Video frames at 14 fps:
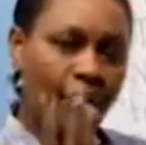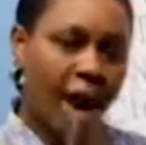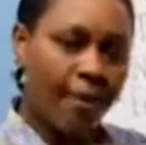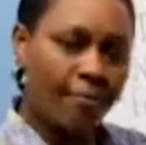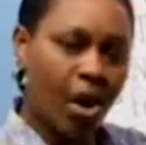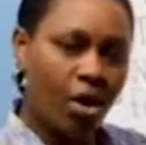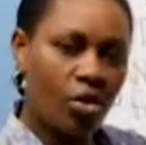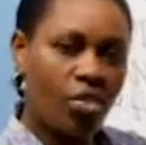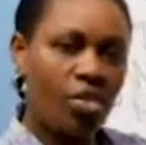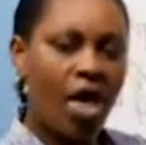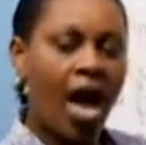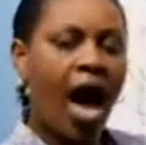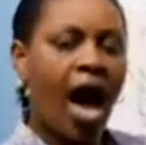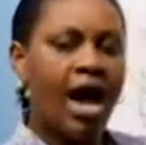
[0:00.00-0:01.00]
her mouth
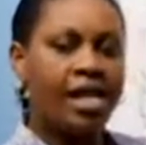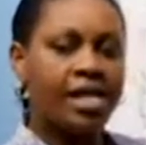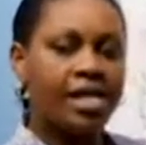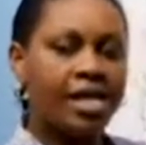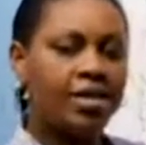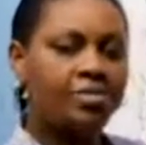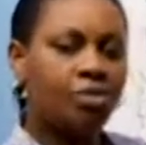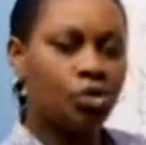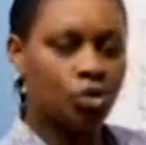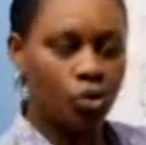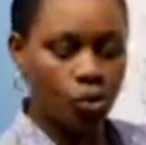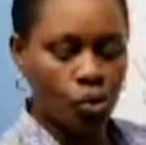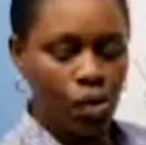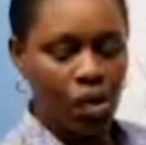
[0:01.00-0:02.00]
and gives
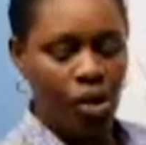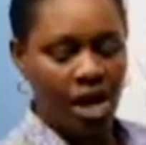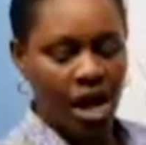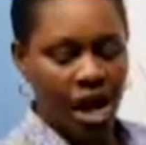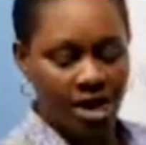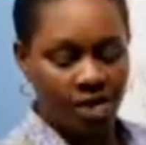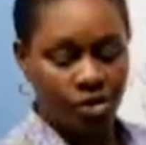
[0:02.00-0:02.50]
to Kari.